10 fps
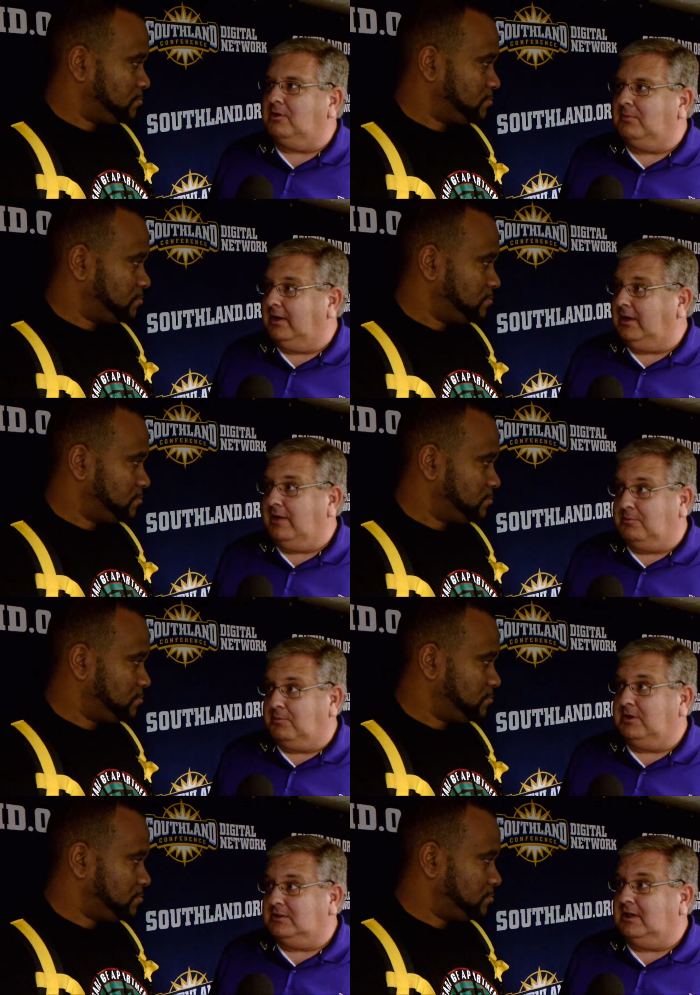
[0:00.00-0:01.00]
Speaker 1: like you have at
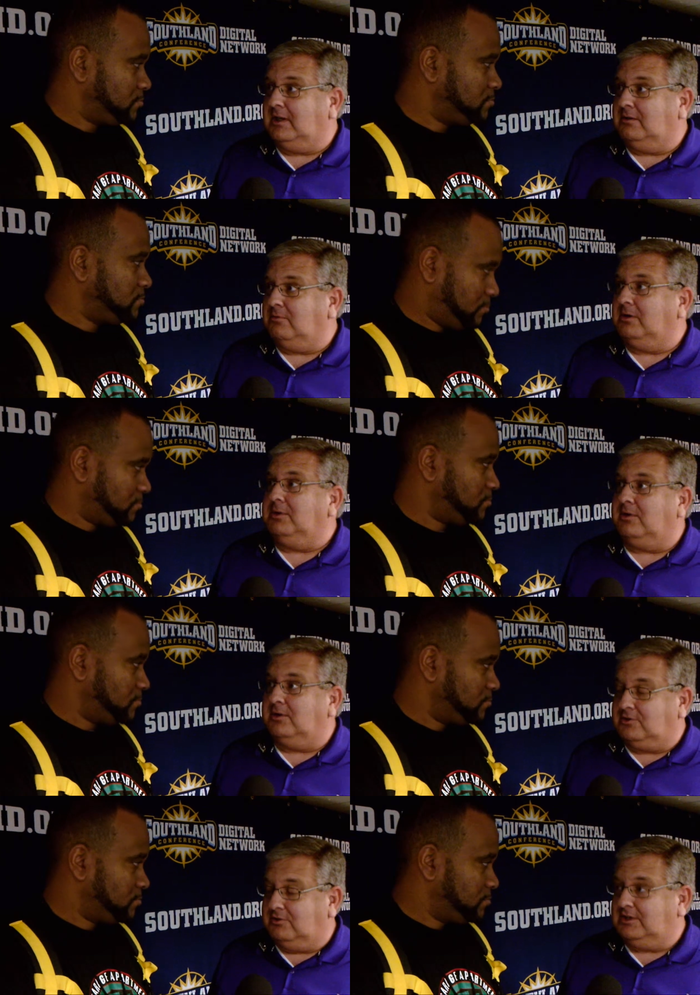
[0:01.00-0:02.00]
Murray State, where you build on
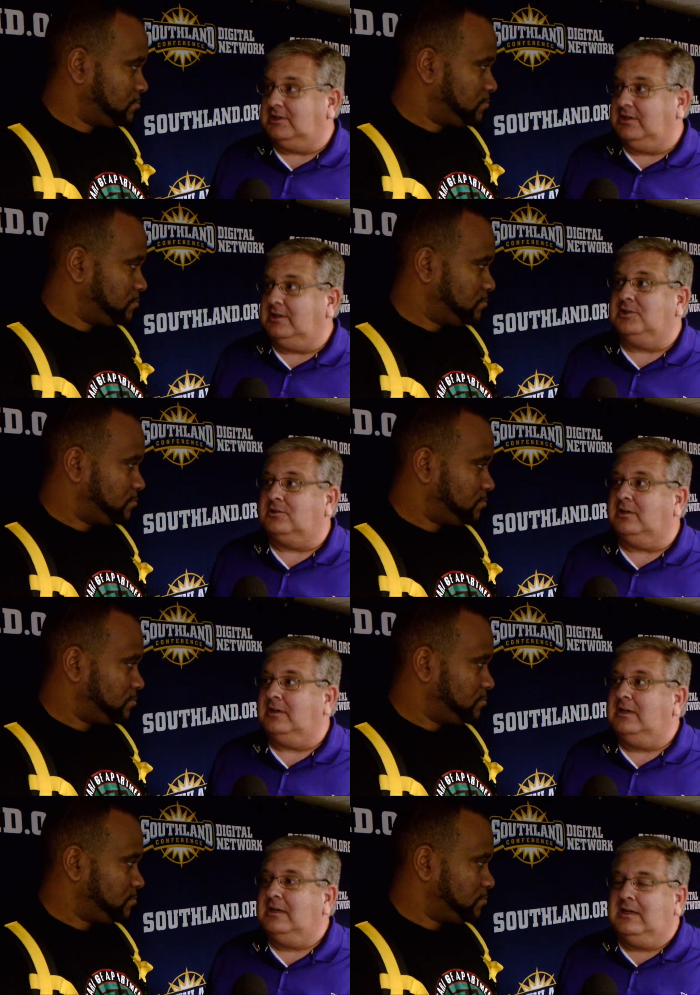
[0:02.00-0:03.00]
tradition and history,
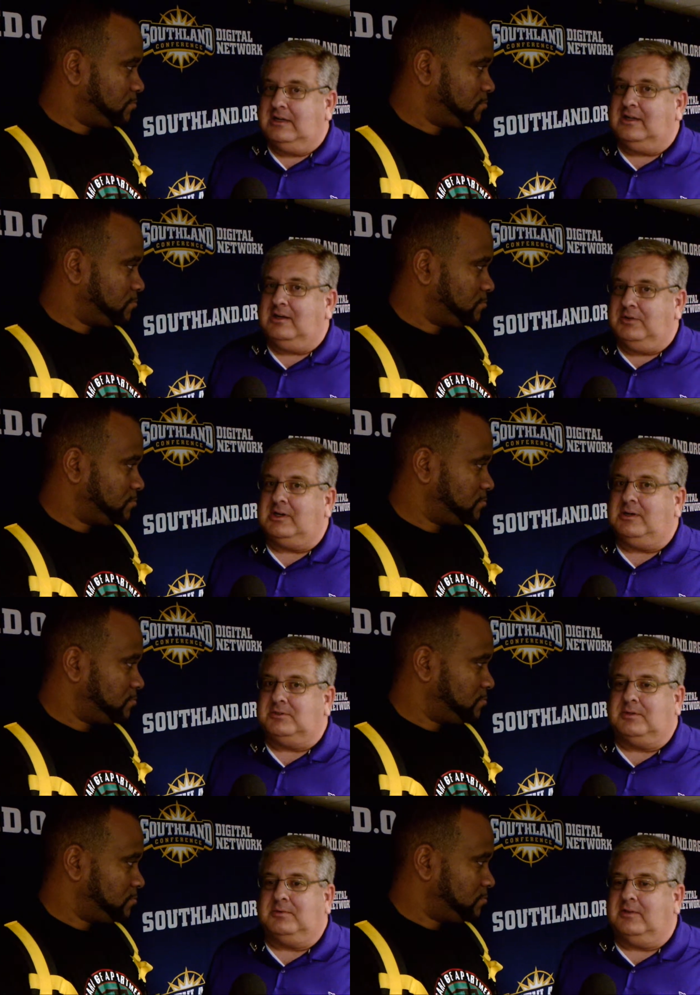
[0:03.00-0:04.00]
and then it becomes
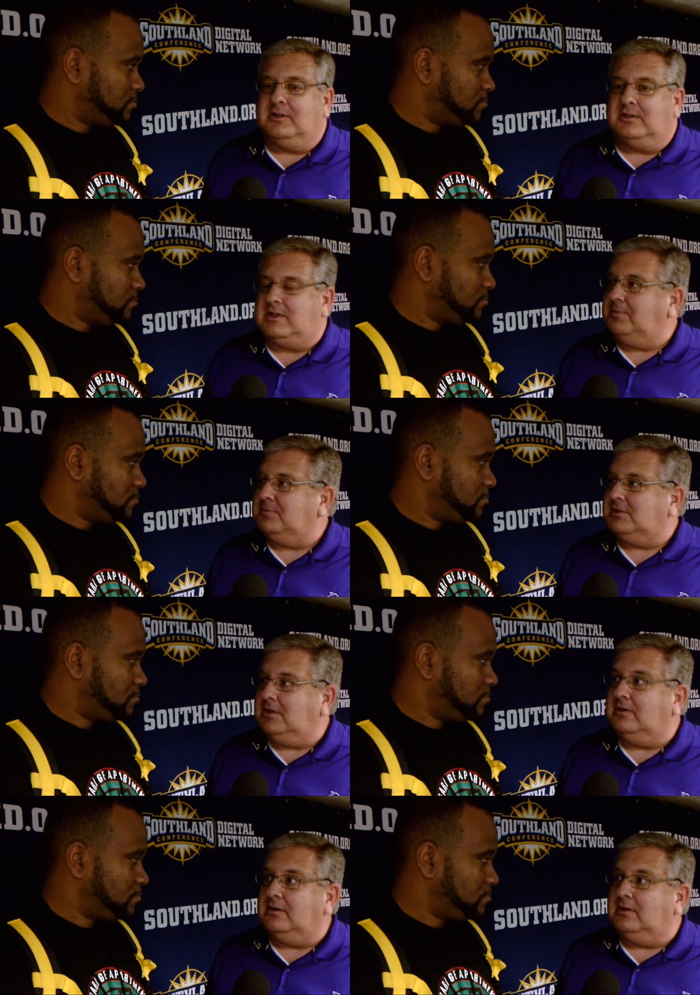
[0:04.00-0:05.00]
something that just happens year
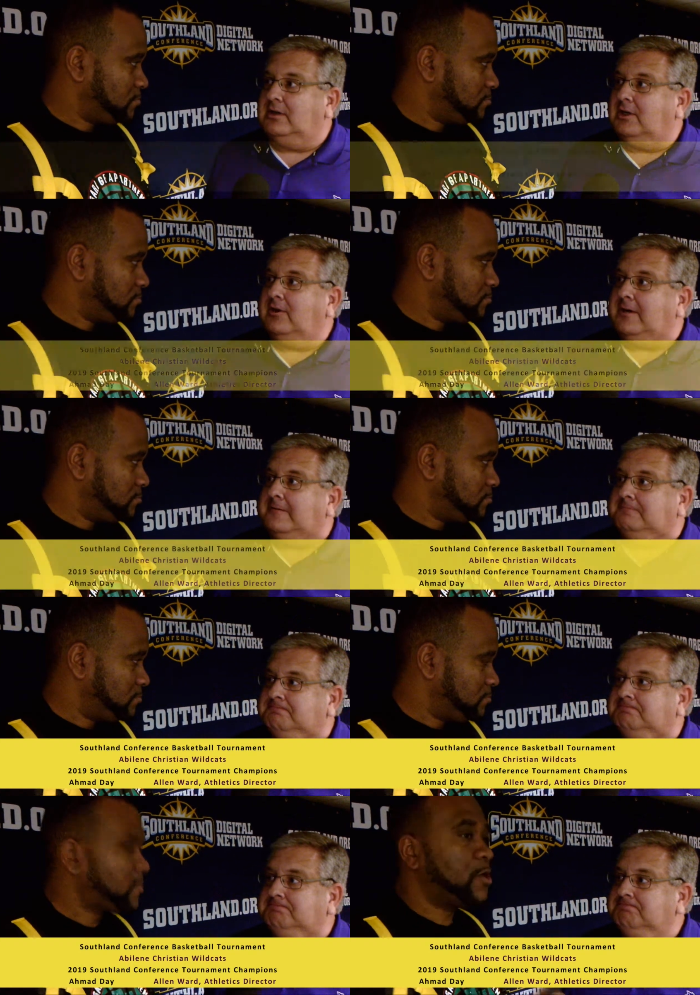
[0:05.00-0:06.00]
in, year out.
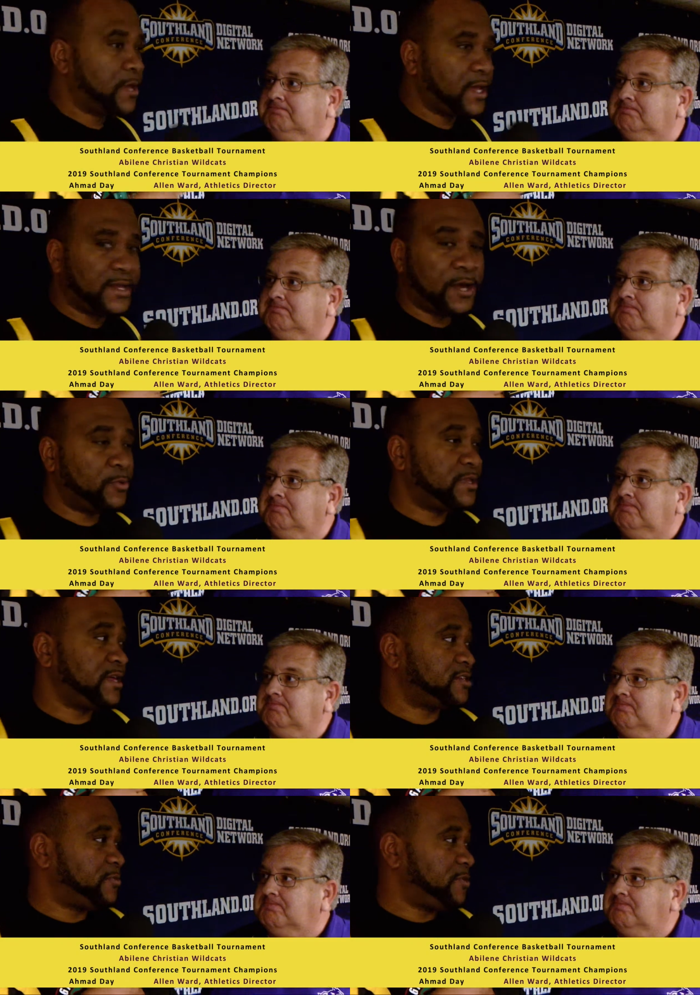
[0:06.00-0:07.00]
Speaker 2: Okay, now with that
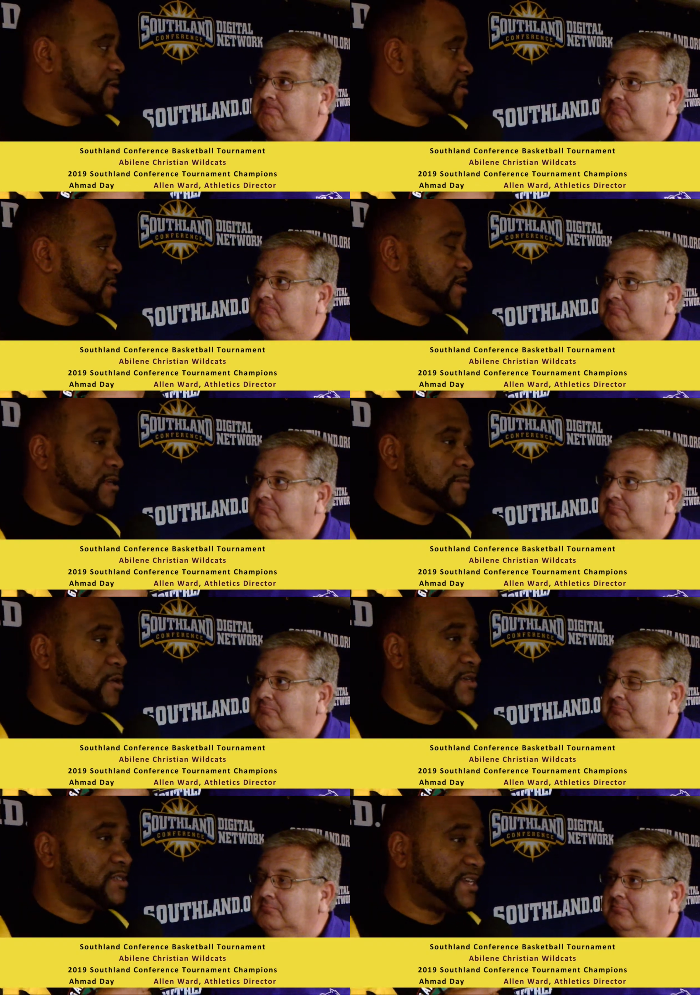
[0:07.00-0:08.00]
experience again at
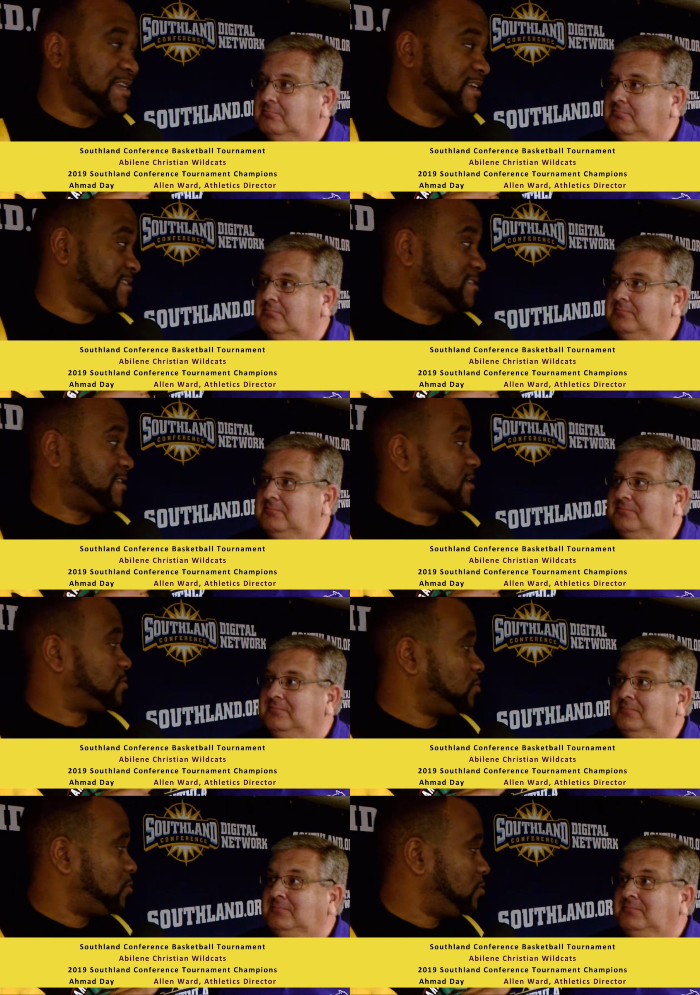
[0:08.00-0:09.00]
Murray State, that's a state
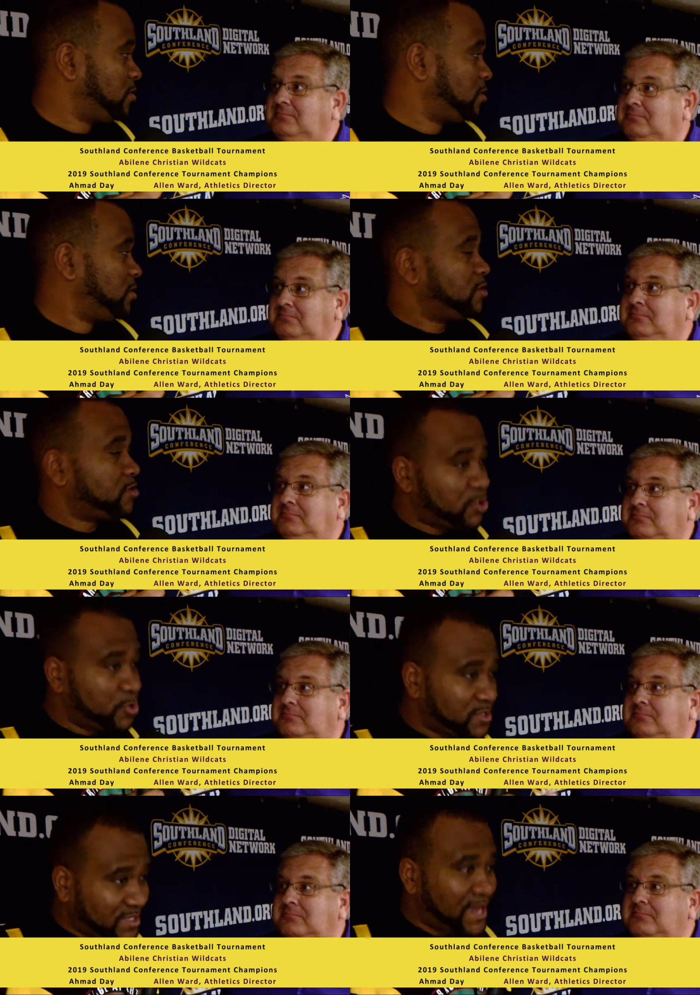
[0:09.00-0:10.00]
school, mm-hmm. so
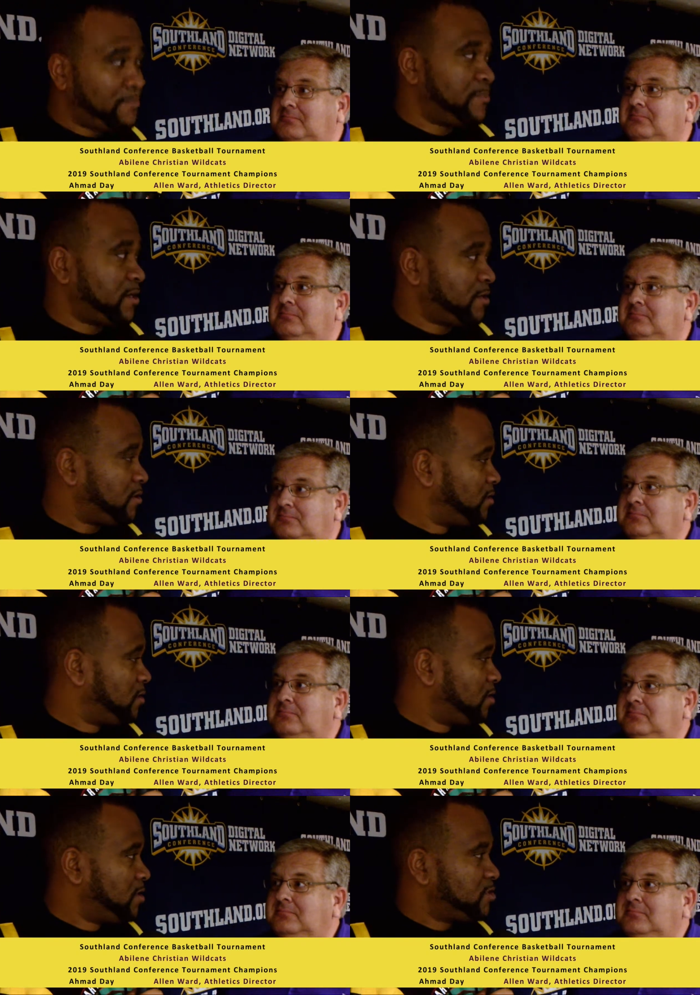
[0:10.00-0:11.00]
it's a lot bigger.
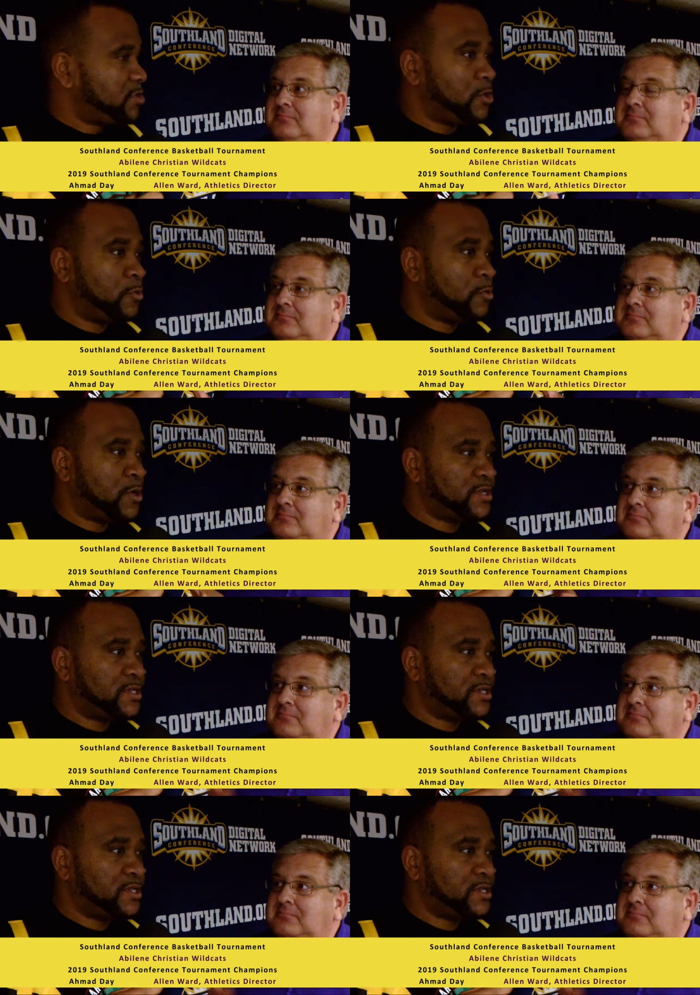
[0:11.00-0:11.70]
So what are the